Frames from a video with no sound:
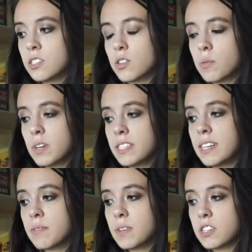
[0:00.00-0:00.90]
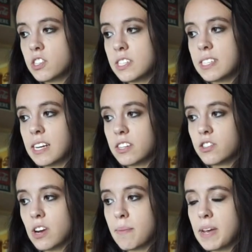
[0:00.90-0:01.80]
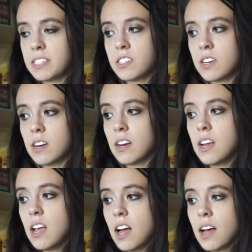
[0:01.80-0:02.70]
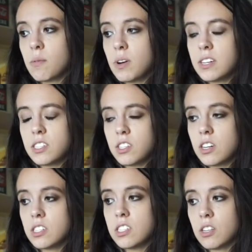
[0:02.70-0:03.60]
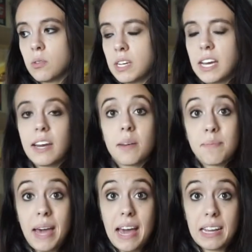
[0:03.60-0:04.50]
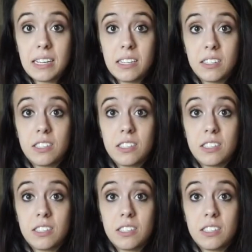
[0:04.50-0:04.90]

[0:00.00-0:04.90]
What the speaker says: So once I reach the 2nd trimester, I want to start slowly cutting back.